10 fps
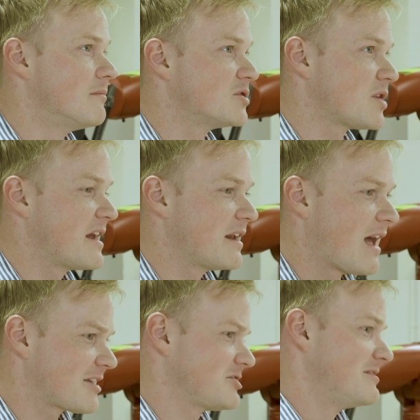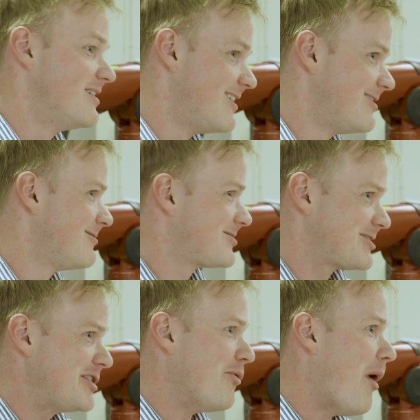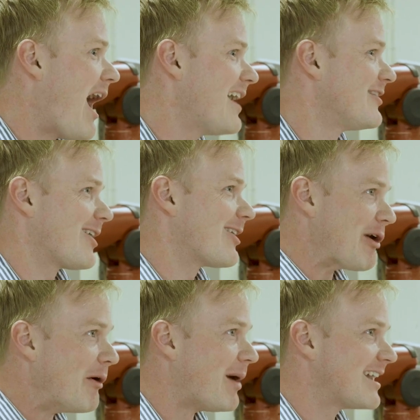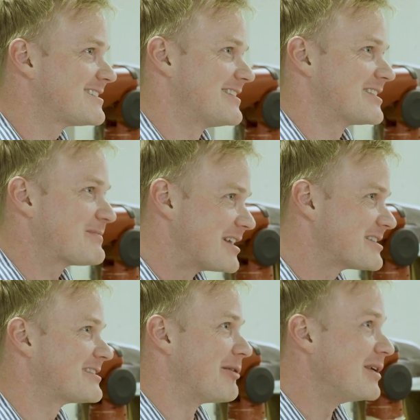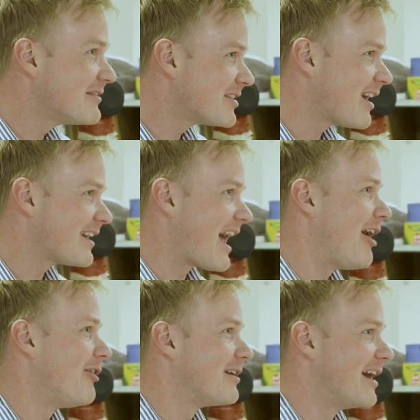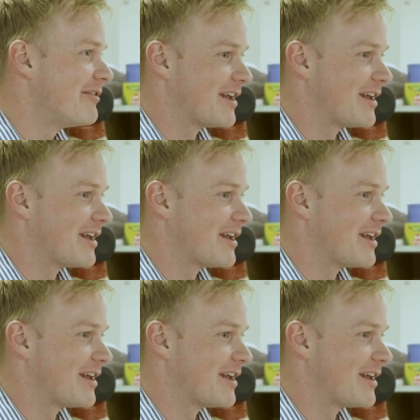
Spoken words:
trying to actually see why there aren't robots in the spaces that we live in right now, and